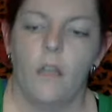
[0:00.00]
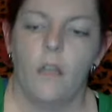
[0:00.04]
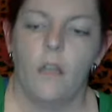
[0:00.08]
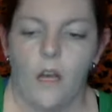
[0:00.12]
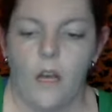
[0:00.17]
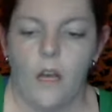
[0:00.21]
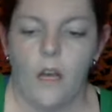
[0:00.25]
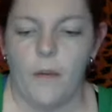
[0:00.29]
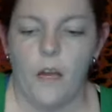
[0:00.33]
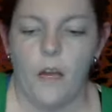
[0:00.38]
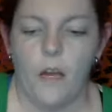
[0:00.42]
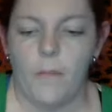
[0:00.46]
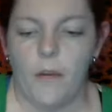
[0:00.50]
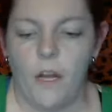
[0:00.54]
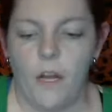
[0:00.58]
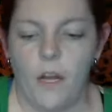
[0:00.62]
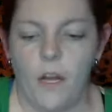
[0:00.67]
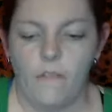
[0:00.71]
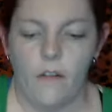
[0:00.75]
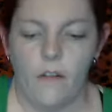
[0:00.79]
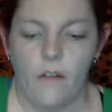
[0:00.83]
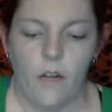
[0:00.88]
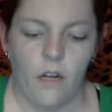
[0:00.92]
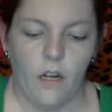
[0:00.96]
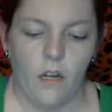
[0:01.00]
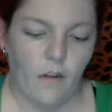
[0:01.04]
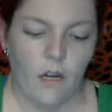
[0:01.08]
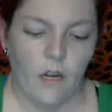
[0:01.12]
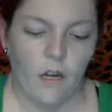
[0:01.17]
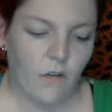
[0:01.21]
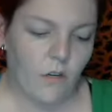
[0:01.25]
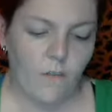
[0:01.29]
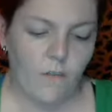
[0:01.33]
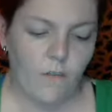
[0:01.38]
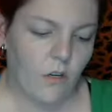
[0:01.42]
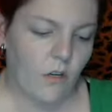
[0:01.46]
a
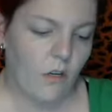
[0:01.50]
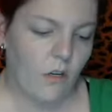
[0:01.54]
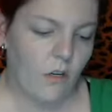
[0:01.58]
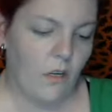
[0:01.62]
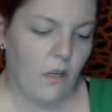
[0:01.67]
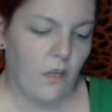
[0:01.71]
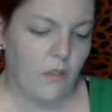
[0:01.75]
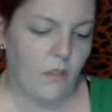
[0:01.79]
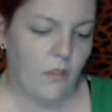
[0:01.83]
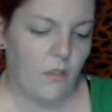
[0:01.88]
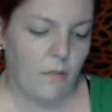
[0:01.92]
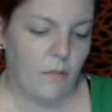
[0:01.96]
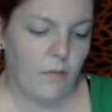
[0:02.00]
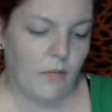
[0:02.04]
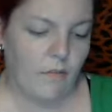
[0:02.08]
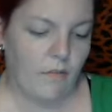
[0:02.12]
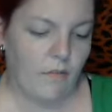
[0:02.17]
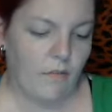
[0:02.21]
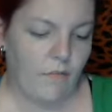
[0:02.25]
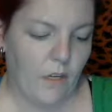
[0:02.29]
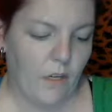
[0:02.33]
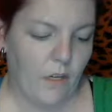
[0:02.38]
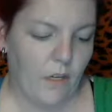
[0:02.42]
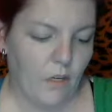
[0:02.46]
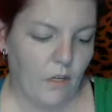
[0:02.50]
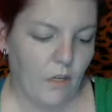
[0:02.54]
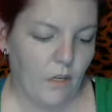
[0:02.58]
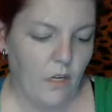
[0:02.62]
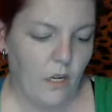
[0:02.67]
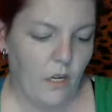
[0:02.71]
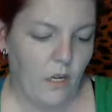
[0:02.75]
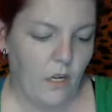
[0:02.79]
CoverGirl Ultimate Finish